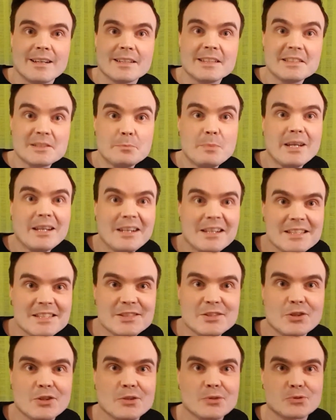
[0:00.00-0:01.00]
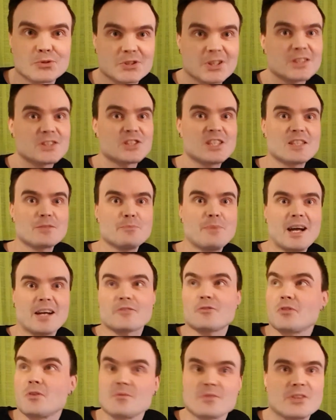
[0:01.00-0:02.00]
It's Milla's ghost, she's
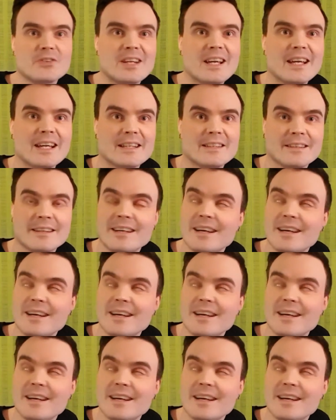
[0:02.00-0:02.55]
back from the dead.